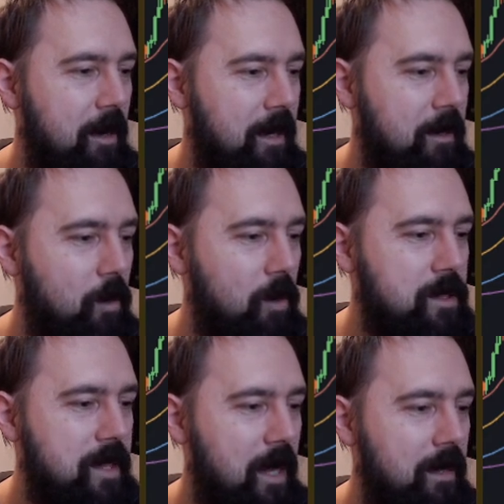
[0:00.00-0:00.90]
Like
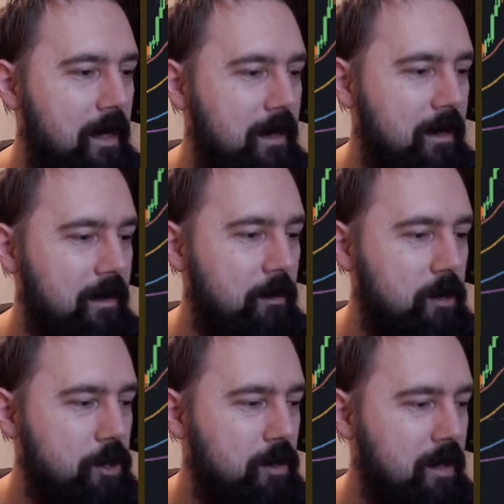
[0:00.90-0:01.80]
goes down, like
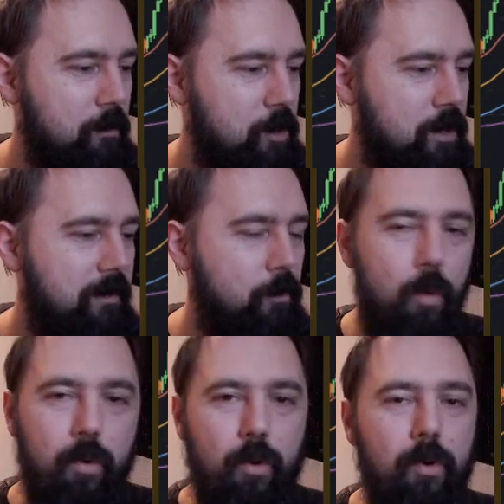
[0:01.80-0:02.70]
We should have
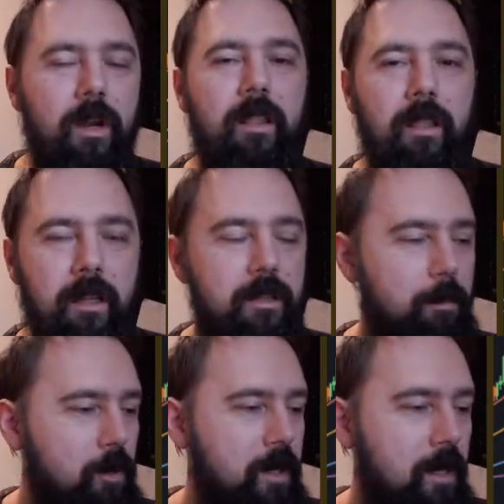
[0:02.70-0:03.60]
gone a lot
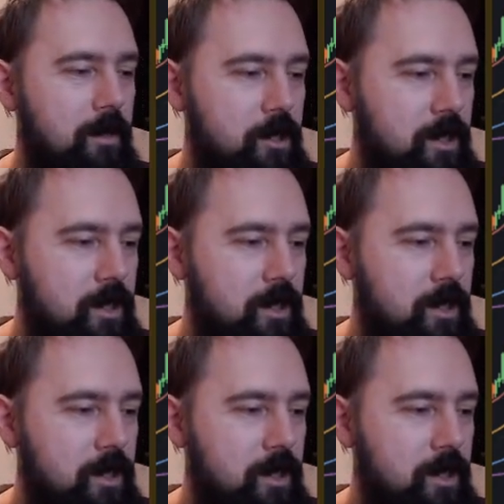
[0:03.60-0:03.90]
more down than